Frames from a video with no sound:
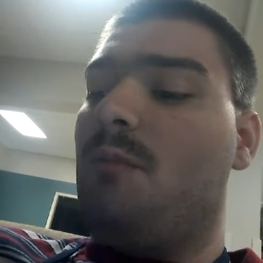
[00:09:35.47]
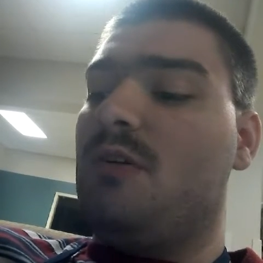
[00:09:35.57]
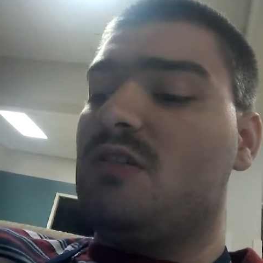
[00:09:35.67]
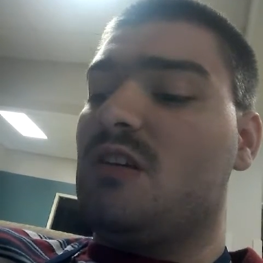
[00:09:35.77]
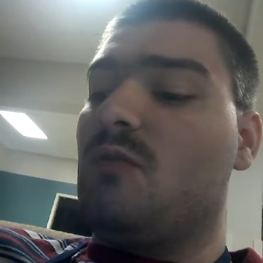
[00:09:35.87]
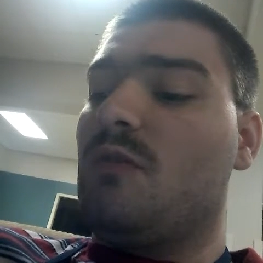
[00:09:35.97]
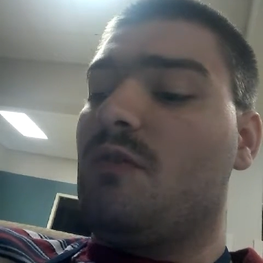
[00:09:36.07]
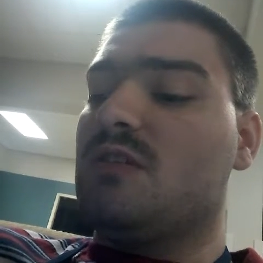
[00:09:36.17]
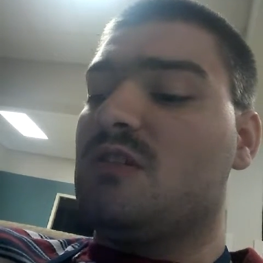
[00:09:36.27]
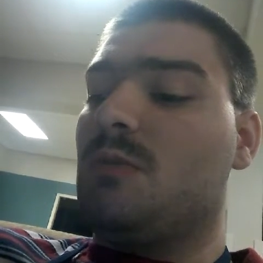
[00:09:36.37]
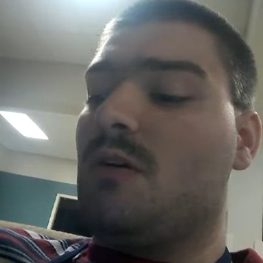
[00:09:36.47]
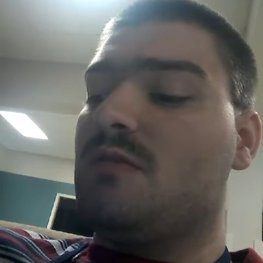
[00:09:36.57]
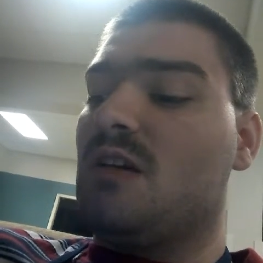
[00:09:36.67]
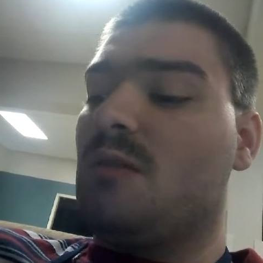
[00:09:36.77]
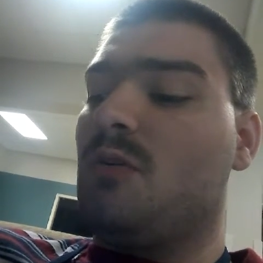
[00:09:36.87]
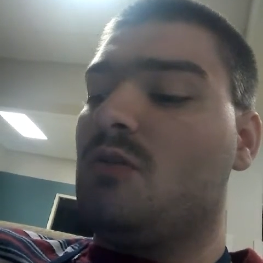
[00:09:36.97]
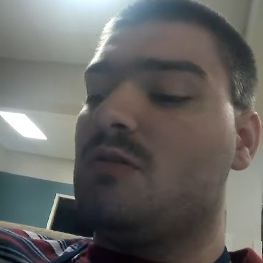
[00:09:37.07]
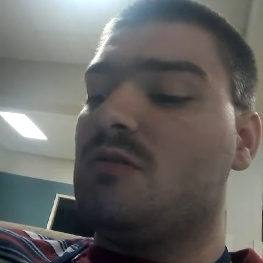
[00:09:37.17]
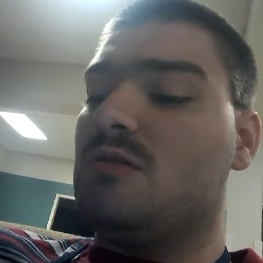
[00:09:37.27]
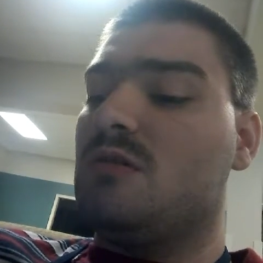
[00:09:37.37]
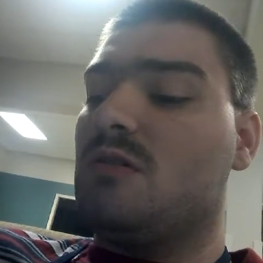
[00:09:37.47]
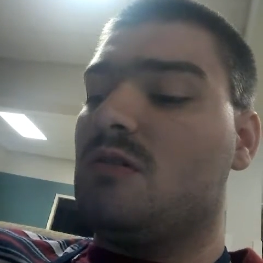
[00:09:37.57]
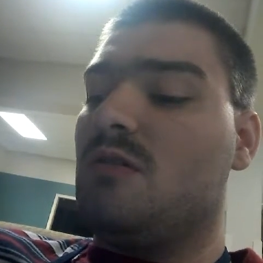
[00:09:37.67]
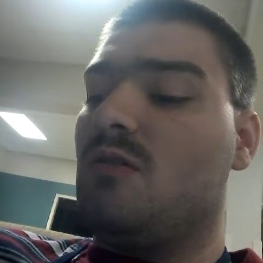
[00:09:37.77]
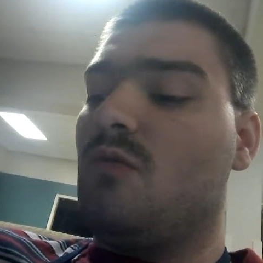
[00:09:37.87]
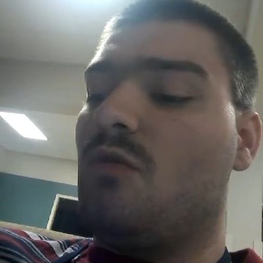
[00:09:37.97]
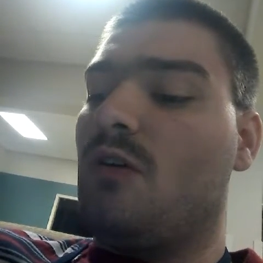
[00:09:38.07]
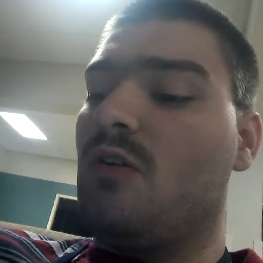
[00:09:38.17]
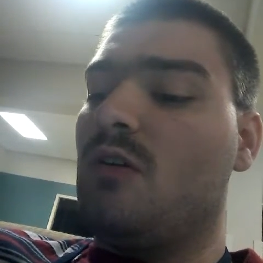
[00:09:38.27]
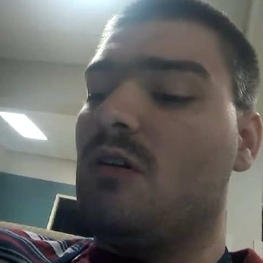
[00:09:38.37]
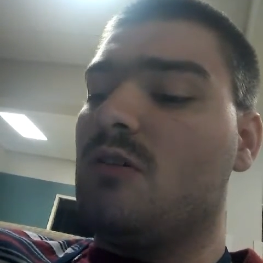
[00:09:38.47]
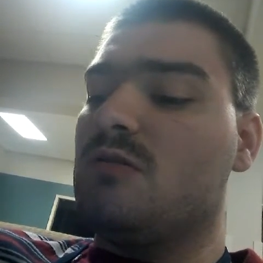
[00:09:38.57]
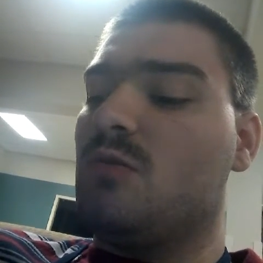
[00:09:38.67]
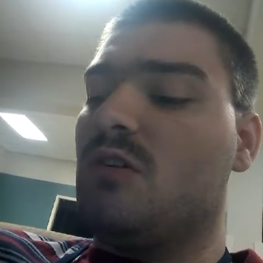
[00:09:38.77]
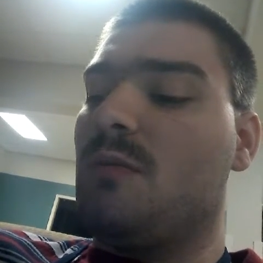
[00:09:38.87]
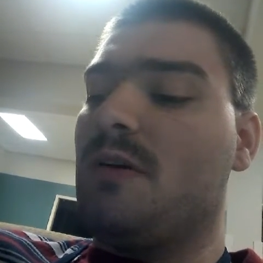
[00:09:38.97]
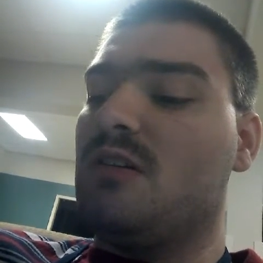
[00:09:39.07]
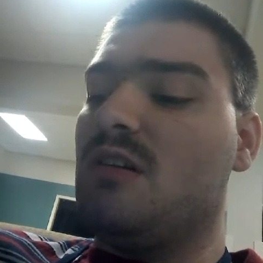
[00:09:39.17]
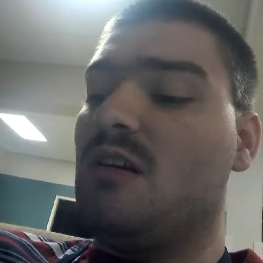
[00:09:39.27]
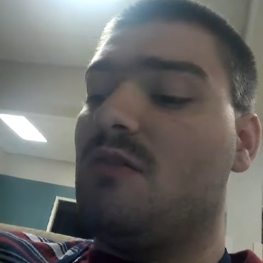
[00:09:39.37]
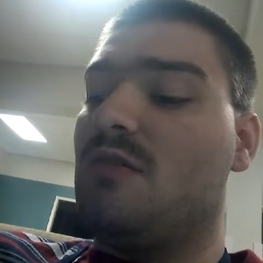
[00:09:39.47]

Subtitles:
personally reverse the spell of saying ponies for you and the others when you're about to leave.